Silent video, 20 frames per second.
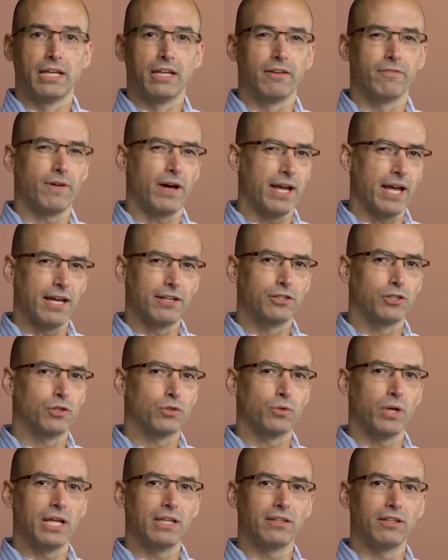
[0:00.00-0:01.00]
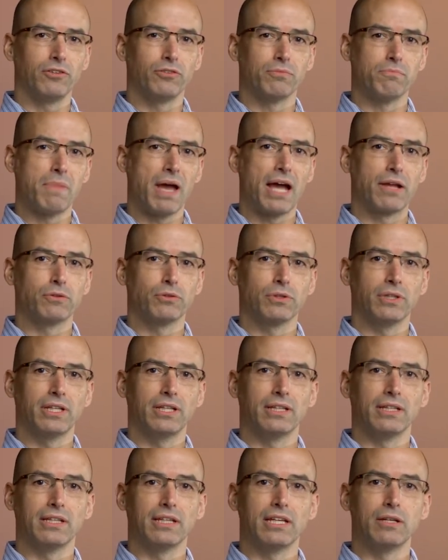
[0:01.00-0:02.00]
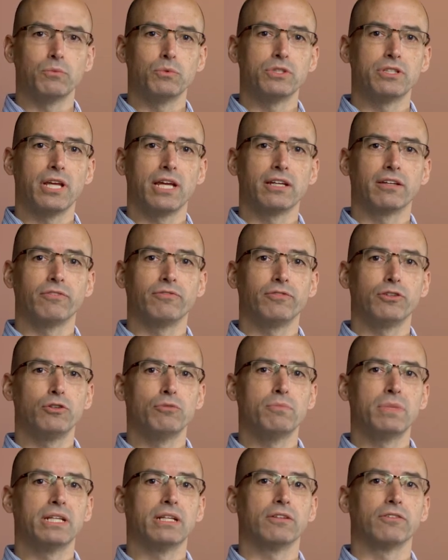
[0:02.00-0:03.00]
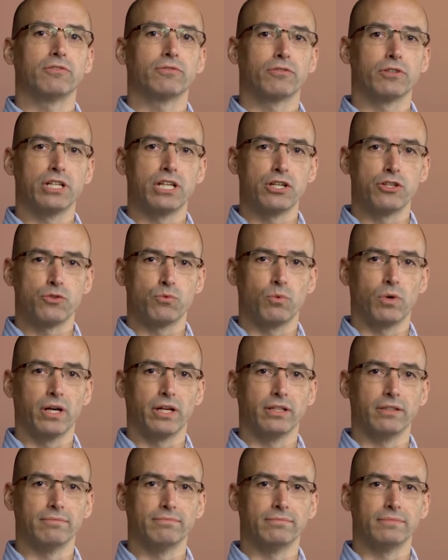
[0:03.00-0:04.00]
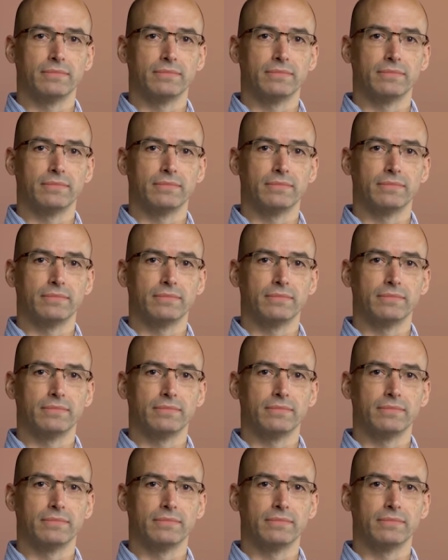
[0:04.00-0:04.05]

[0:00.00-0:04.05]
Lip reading: If I had to create these manually, it would take a few minutes for each one.